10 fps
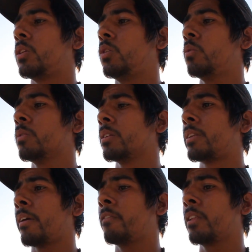You will
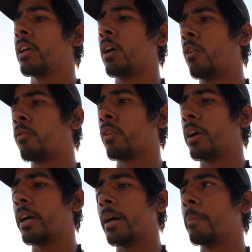definitely go for it.